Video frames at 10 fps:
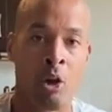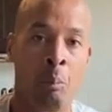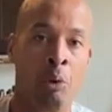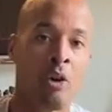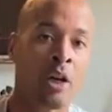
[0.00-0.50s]

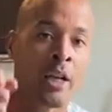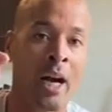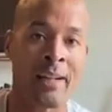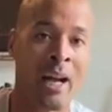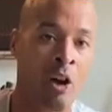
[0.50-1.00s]
pull a
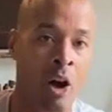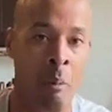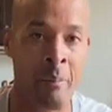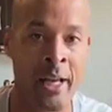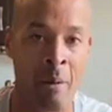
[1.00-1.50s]
gun out
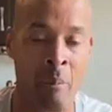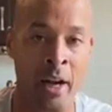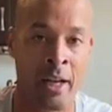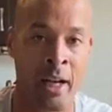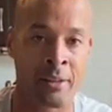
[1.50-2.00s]
on me and
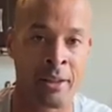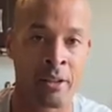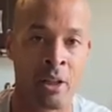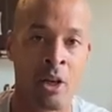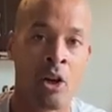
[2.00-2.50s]
my
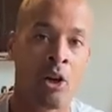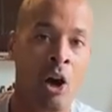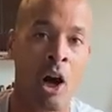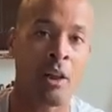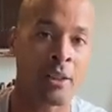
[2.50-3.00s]
cousin,
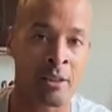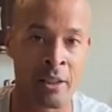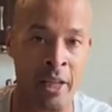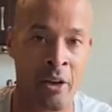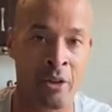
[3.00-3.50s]
call us
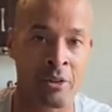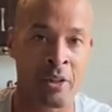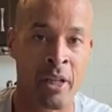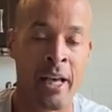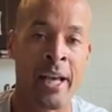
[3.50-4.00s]

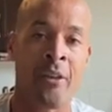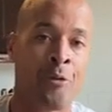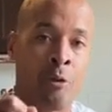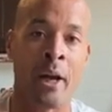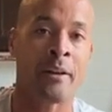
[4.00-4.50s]
niggers,
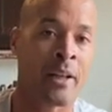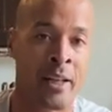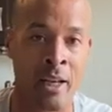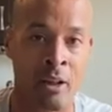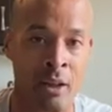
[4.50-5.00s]
and threaten to
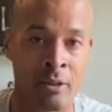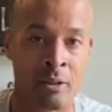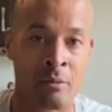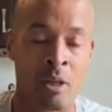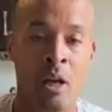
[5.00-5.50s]
kill
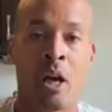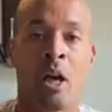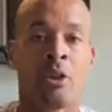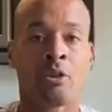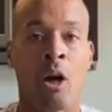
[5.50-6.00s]
us.
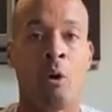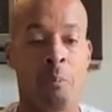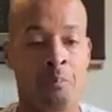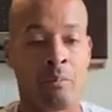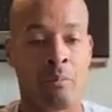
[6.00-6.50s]

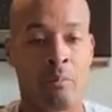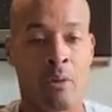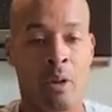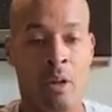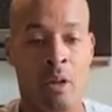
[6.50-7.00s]
So
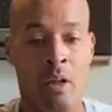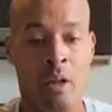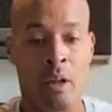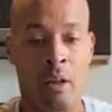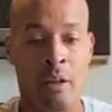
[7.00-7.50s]

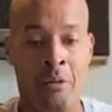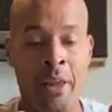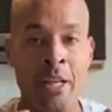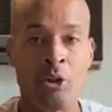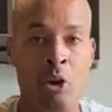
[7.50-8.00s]

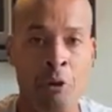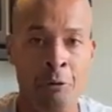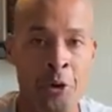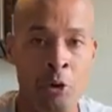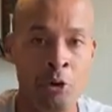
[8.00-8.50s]
these are a
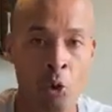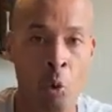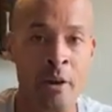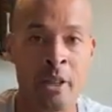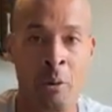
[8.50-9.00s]
few
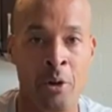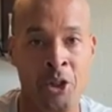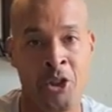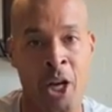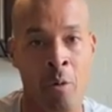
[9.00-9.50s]
stories I want to
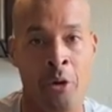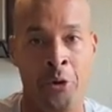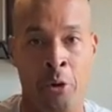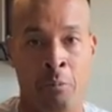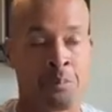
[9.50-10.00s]
share
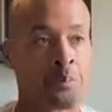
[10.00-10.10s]
with you.